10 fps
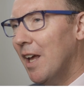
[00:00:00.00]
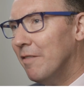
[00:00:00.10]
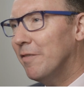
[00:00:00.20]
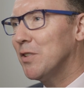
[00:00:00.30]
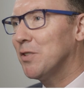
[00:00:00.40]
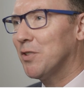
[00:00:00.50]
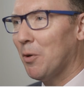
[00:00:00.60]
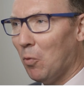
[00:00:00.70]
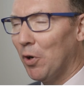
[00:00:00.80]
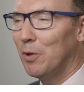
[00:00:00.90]
If, as
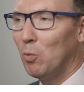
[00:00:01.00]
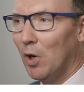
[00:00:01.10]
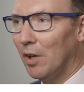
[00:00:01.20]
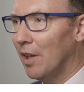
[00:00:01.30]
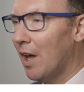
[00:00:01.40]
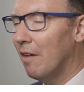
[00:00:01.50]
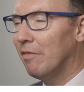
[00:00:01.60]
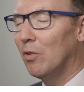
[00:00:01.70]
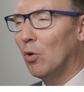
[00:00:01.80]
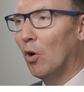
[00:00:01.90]
someone who'd worked there
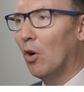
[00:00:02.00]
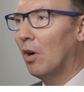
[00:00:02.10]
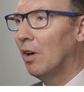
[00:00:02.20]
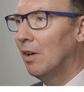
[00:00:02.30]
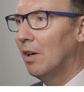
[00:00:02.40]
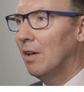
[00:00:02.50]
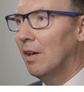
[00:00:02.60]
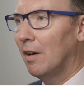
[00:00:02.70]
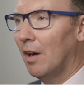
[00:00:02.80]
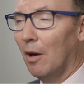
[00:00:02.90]
for
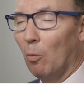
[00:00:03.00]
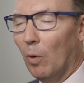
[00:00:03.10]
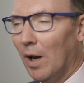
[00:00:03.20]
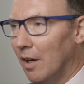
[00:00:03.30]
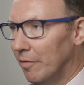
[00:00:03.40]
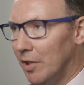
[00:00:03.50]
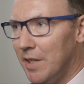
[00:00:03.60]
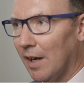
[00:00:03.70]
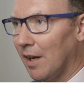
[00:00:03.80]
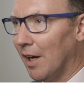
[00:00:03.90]
well over
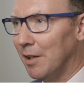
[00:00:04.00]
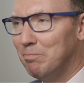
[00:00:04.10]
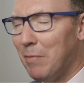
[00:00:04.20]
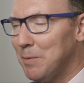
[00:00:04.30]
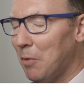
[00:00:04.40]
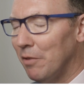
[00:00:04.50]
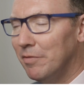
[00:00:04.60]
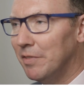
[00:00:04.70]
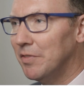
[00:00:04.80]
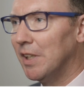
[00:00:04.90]
a decade, best part
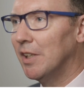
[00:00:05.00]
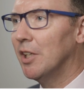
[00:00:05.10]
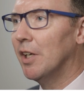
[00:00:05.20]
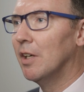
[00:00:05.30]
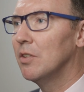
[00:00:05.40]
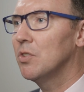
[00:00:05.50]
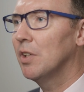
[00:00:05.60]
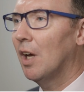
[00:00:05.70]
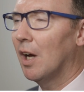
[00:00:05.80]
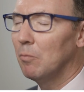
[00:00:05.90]
of 15
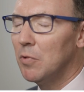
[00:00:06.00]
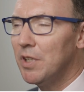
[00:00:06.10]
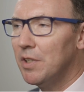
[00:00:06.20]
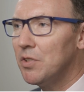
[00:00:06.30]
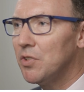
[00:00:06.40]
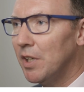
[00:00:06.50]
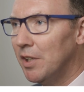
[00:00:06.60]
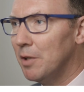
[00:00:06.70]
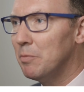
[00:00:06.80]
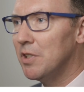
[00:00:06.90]
years, and was in a
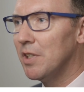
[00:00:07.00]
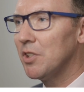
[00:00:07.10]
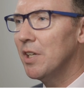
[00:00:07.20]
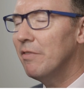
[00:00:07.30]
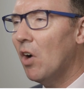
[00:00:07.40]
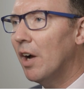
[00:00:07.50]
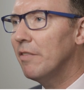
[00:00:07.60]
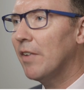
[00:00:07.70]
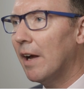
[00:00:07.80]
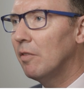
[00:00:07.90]
senior position, if
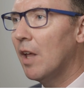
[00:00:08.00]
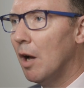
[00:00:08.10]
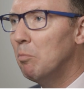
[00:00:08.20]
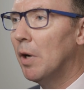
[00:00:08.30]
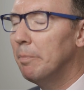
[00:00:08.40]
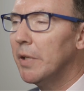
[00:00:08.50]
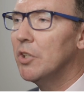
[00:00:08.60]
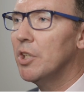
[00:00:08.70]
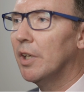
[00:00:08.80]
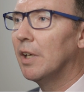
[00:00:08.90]
I found that a
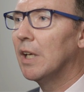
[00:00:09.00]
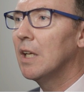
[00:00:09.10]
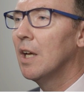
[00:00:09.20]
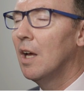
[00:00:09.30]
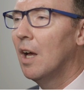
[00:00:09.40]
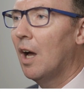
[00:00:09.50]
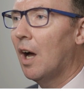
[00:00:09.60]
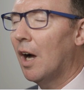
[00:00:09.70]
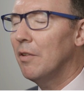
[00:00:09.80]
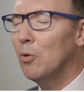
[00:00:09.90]
bumpy journey,
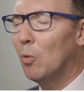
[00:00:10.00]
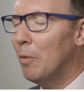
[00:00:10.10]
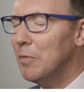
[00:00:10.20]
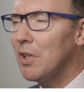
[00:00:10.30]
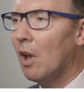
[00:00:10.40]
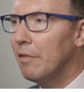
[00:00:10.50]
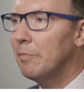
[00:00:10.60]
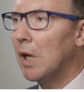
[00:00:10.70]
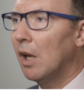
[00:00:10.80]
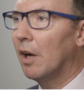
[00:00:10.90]
I thought, what must life
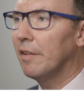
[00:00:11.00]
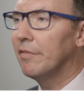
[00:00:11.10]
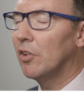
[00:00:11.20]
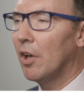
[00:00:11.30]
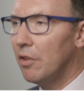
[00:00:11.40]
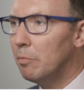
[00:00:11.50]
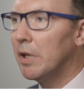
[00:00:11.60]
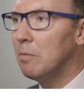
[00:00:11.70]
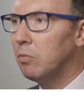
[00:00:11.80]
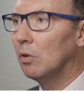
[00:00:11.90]
be like for other
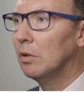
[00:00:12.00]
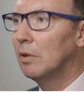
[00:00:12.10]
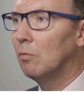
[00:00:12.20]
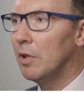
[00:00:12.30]
people